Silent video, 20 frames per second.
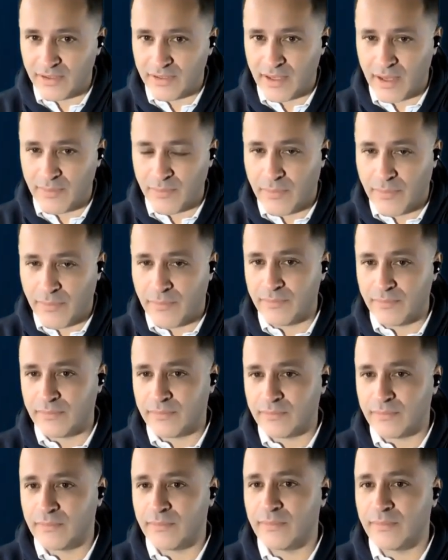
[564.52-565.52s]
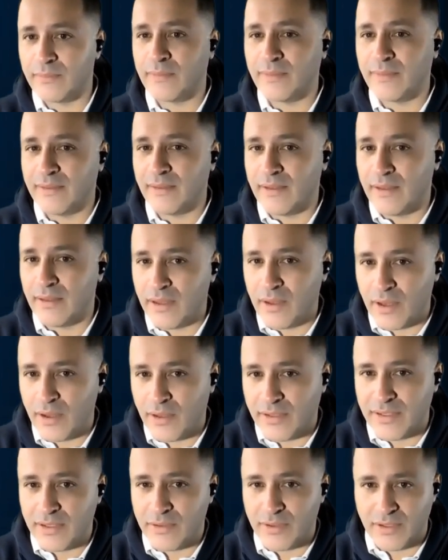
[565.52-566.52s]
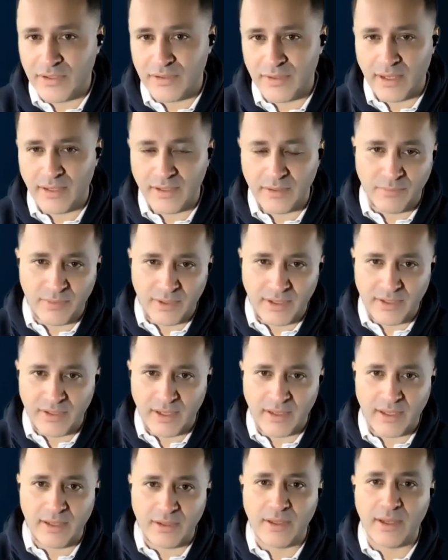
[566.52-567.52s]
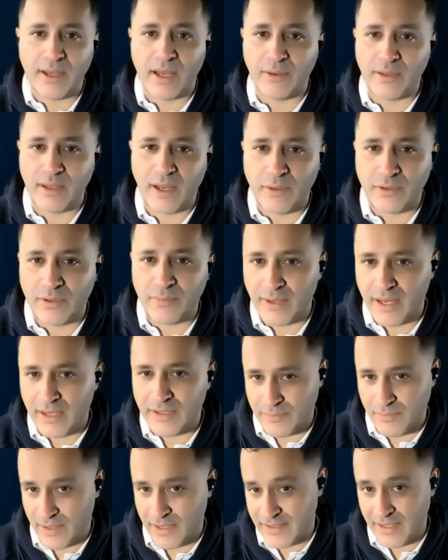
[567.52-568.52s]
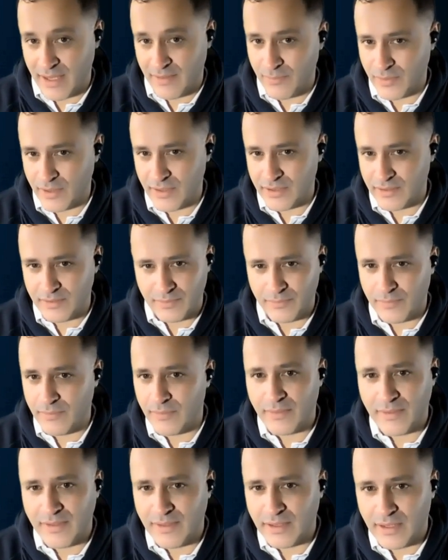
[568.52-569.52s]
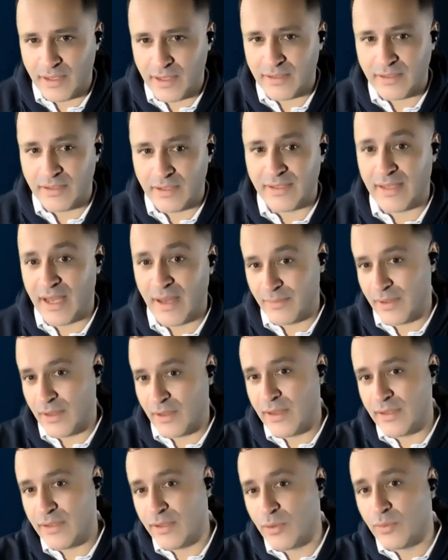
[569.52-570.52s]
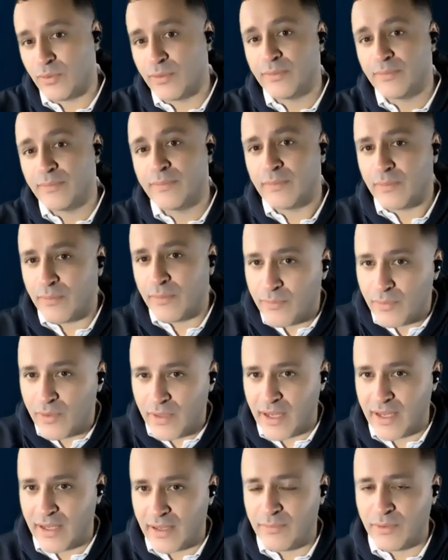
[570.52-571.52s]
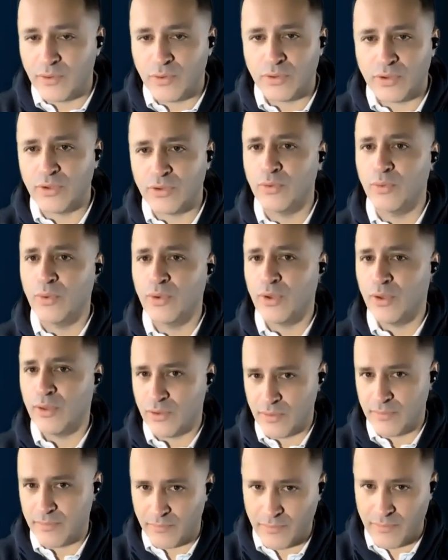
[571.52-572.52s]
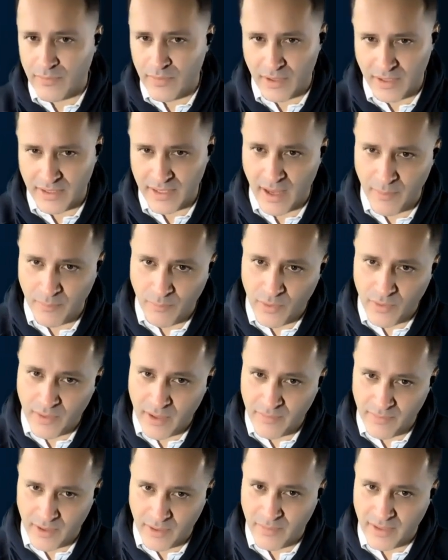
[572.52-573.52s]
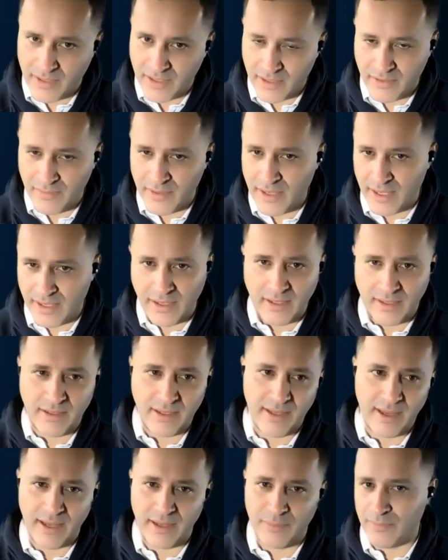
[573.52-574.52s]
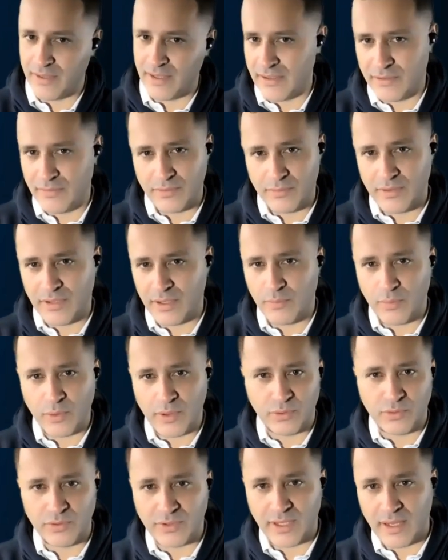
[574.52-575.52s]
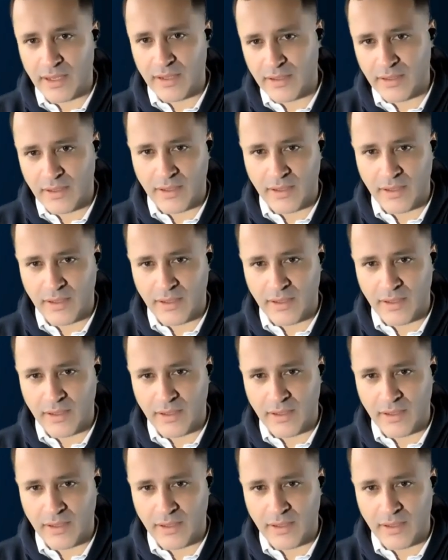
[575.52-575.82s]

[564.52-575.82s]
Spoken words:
step, there are a series of activities I need to carry out to maximize that person. It doesn't just happen on its own for that evolution to occur. For example, if I receive a link in the database from someone who said,